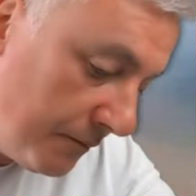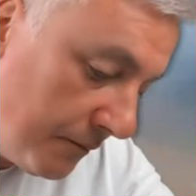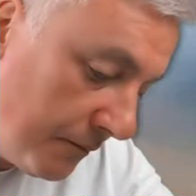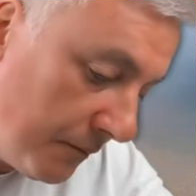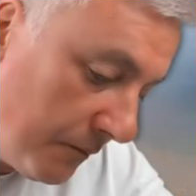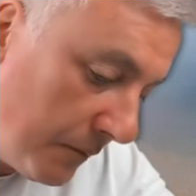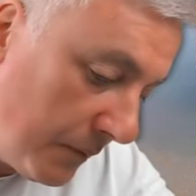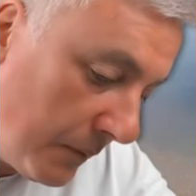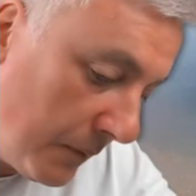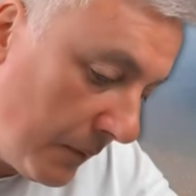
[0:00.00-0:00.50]

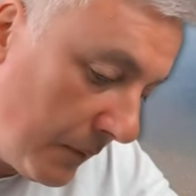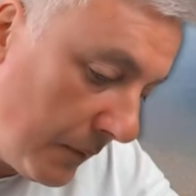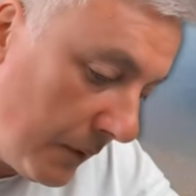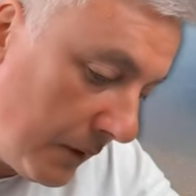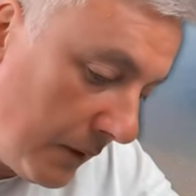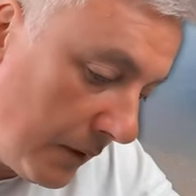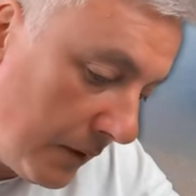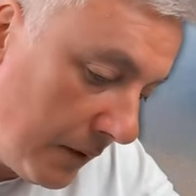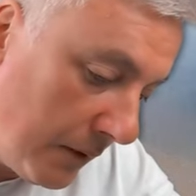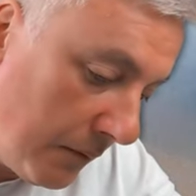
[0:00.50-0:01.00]

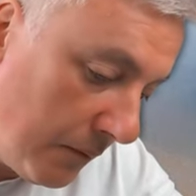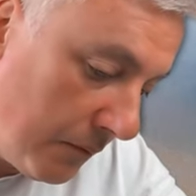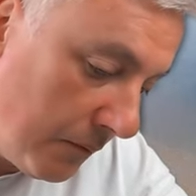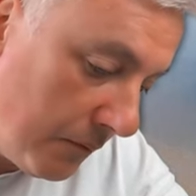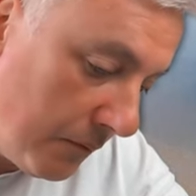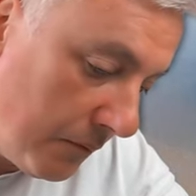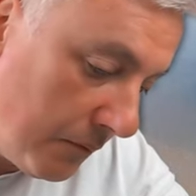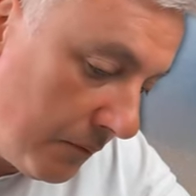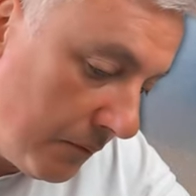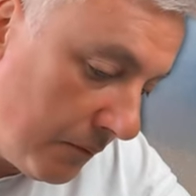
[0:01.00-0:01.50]

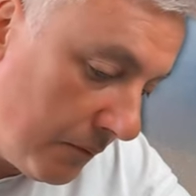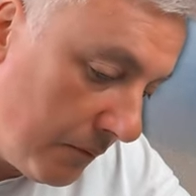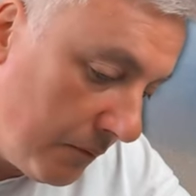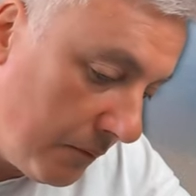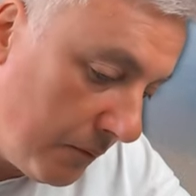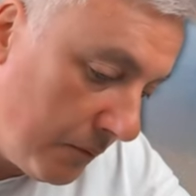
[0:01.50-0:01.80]
No one is speaking in this clip.